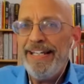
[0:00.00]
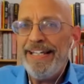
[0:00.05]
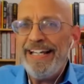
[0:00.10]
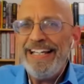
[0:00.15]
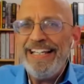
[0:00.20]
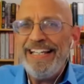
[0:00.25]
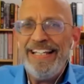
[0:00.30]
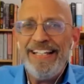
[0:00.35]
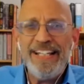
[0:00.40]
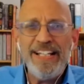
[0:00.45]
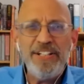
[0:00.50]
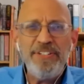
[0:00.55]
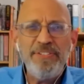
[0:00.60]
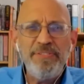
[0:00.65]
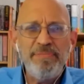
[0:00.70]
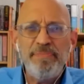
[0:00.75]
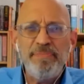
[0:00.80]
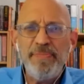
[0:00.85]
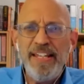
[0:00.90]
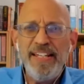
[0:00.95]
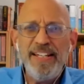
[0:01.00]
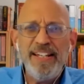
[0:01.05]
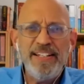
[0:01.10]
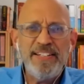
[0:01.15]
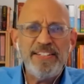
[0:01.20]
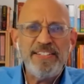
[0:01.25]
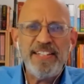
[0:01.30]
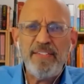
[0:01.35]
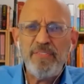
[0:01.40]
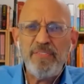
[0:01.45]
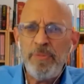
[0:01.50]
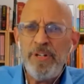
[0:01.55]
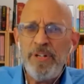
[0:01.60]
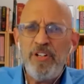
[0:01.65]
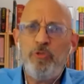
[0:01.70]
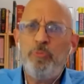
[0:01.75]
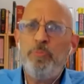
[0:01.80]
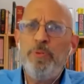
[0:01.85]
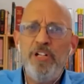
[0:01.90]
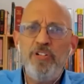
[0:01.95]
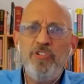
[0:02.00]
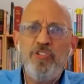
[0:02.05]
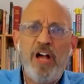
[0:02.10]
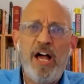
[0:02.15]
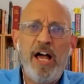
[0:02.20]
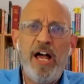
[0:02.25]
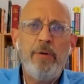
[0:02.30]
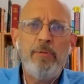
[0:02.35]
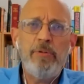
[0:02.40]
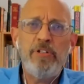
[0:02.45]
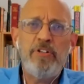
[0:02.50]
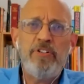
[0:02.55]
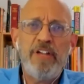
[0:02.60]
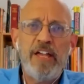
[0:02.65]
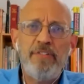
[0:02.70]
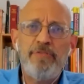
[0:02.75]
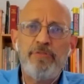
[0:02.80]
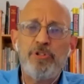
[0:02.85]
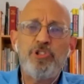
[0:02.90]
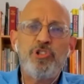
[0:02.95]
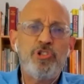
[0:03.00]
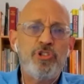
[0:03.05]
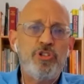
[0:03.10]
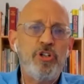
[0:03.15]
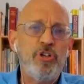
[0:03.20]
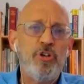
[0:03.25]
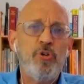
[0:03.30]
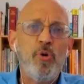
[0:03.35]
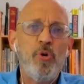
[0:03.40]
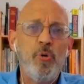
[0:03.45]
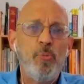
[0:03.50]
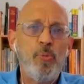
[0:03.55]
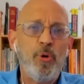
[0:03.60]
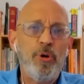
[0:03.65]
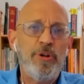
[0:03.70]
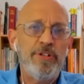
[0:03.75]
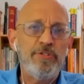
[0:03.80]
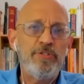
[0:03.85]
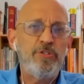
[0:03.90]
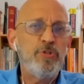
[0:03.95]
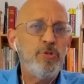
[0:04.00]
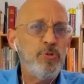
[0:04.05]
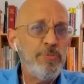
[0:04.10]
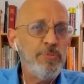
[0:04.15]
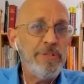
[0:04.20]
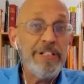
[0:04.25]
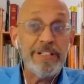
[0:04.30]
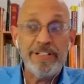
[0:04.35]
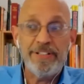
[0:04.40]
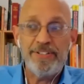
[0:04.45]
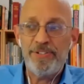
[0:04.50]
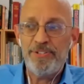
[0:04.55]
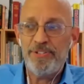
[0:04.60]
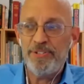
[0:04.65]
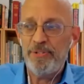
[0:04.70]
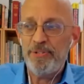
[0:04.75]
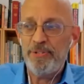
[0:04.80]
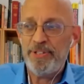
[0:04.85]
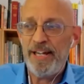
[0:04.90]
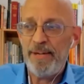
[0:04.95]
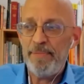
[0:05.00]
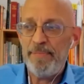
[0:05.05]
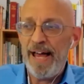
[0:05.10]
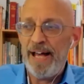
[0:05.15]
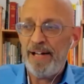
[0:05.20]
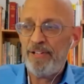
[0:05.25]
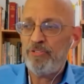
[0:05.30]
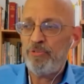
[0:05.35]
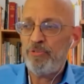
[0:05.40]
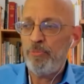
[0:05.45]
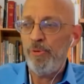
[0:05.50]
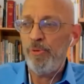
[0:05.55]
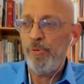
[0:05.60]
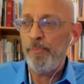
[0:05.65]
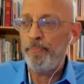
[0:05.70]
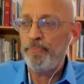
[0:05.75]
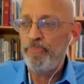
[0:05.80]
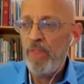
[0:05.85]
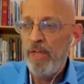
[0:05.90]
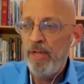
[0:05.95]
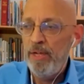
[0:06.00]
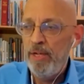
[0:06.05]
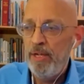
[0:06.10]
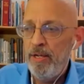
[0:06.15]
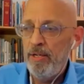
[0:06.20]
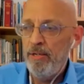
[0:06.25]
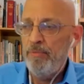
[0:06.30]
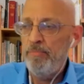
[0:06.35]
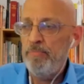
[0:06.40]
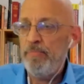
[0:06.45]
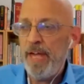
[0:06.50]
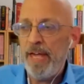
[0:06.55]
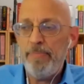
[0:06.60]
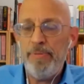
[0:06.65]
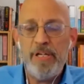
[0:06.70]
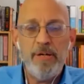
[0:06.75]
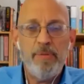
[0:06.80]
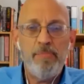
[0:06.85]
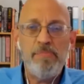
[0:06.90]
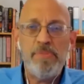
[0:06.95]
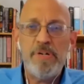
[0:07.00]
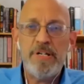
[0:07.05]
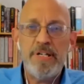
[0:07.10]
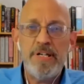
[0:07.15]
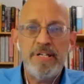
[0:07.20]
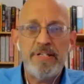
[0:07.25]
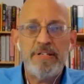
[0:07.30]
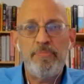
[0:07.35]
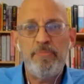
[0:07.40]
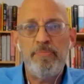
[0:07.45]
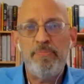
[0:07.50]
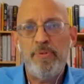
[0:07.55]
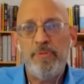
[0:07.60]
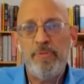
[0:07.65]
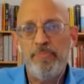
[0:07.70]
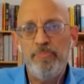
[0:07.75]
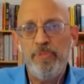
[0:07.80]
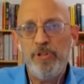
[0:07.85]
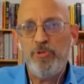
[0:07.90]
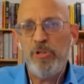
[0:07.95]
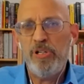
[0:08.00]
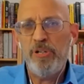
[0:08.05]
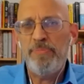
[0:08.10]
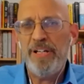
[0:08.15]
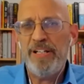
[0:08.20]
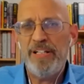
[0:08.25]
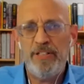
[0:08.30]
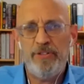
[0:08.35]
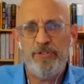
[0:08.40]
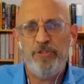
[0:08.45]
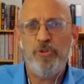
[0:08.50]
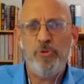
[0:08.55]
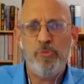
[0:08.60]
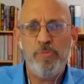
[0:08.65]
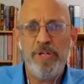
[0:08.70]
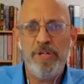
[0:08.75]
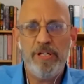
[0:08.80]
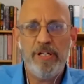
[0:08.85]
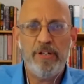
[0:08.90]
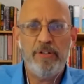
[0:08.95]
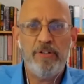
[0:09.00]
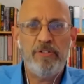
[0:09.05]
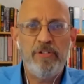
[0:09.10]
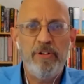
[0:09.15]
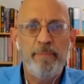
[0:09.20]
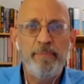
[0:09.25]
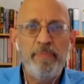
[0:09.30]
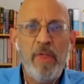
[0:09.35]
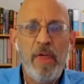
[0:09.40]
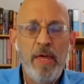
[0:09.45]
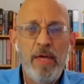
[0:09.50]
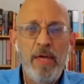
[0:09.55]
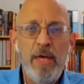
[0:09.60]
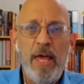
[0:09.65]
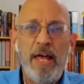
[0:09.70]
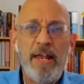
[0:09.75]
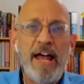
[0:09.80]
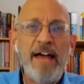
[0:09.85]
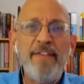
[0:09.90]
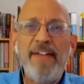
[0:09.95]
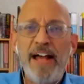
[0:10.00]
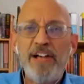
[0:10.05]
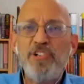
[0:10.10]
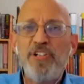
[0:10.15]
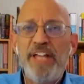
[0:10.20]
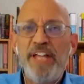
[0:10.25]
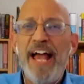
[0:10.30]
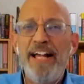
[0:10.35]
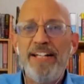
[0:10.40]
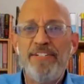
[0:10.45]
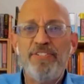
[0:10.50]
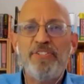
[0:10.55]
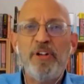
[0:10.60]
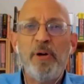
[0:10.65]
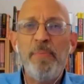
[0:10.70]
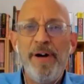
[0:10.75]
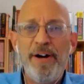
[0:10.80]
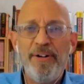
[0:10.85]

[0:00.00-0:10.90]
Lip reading: in a 7-minute speech, I would say for sure no more than 2 minutes, okay, maximum. Maybe a minute, between a minute and 2 minutes. And I've actually had some